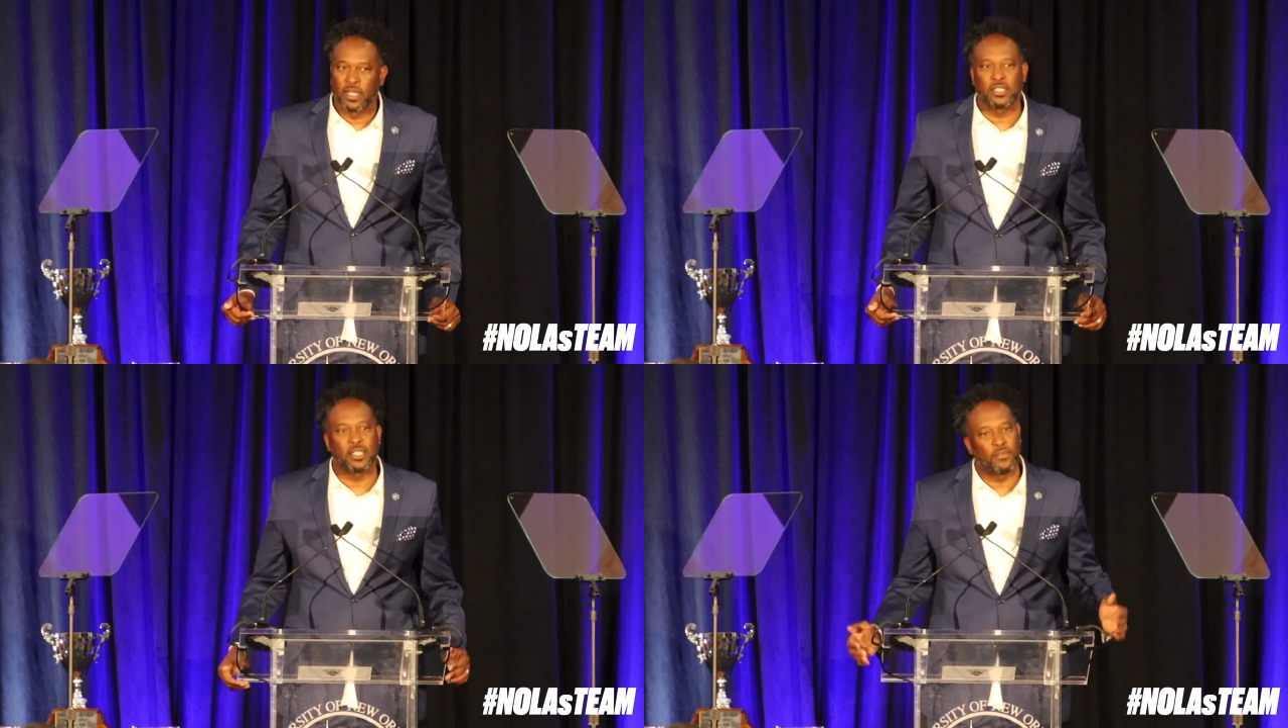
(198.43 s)

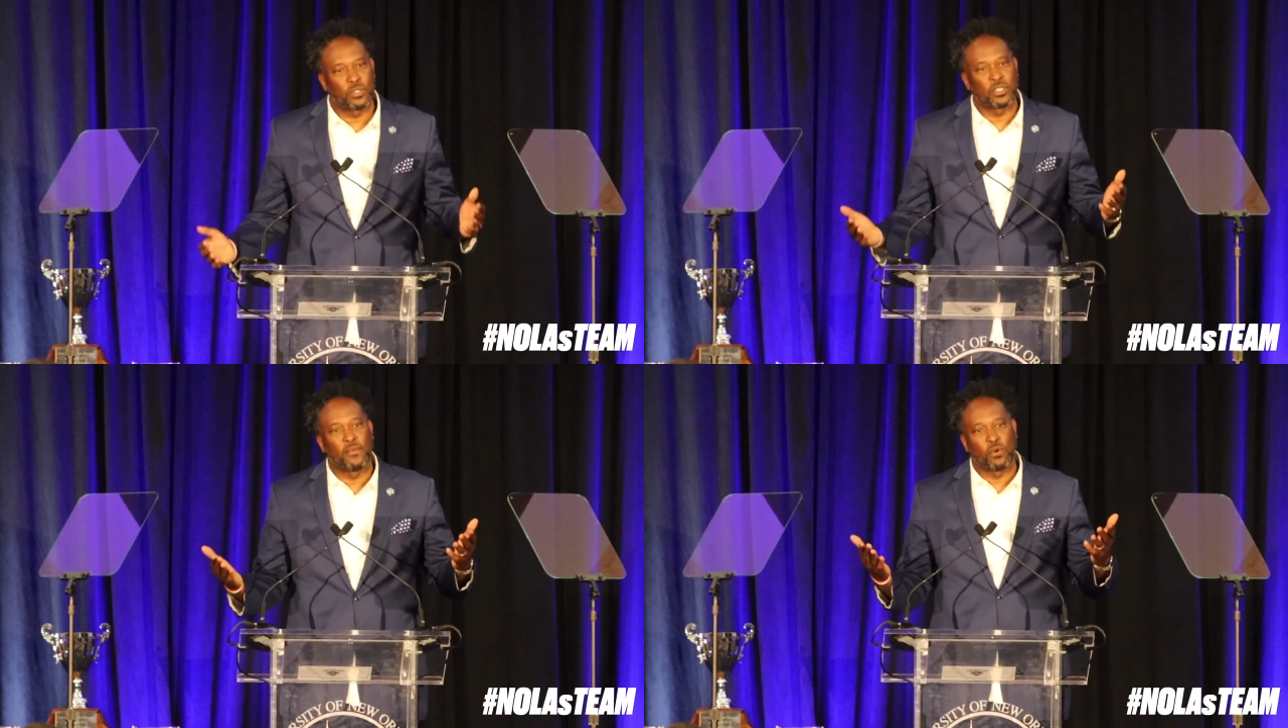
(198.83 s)
let's give
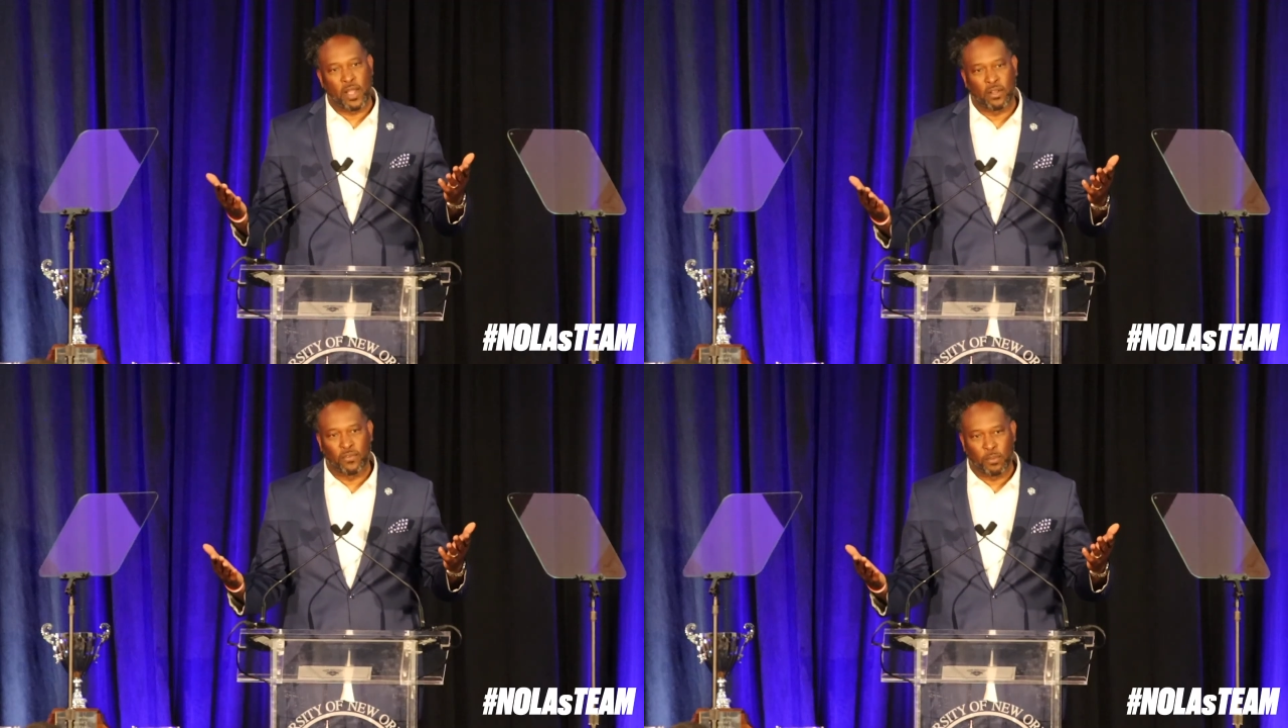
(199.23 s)
yourself a
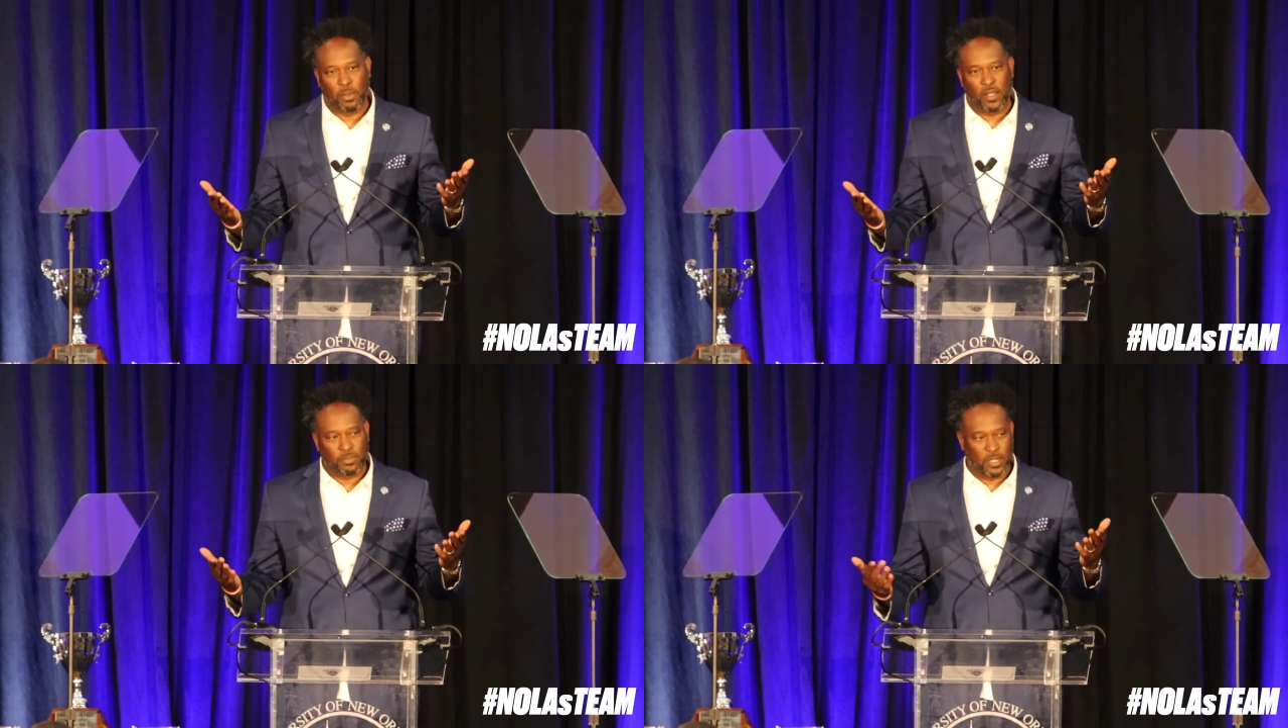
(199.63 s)
round of
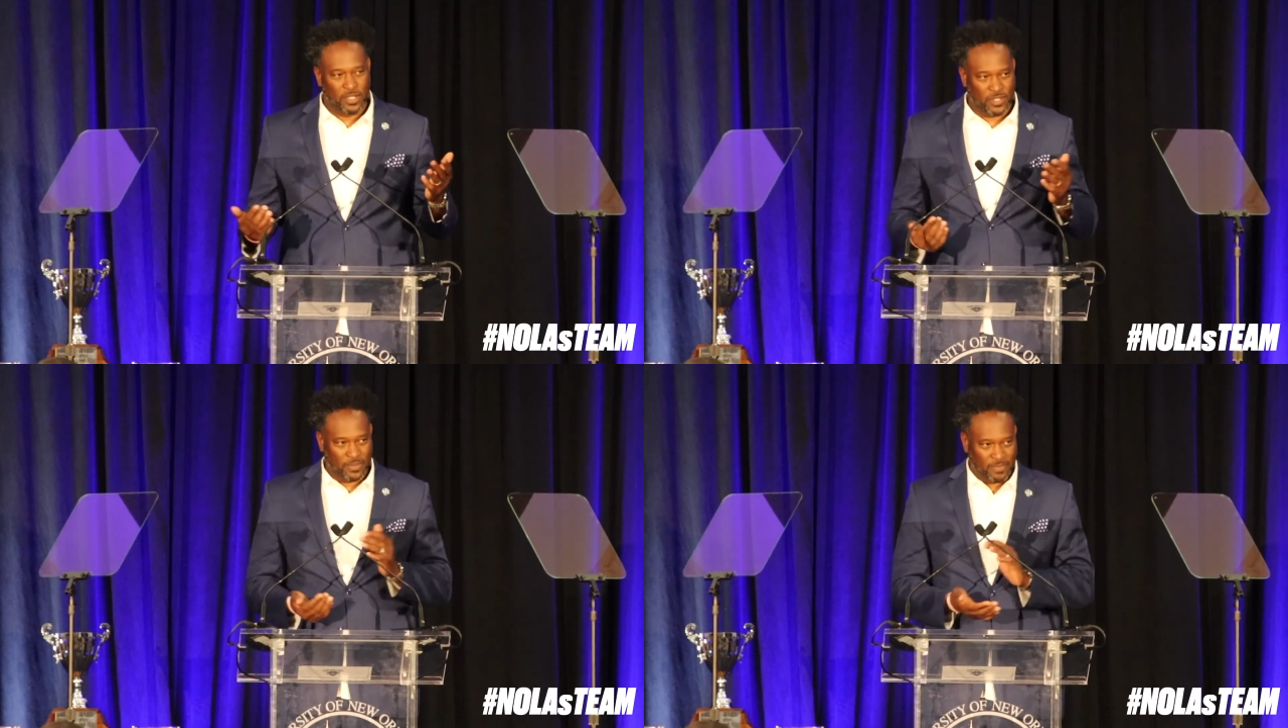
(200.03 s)
applause, please.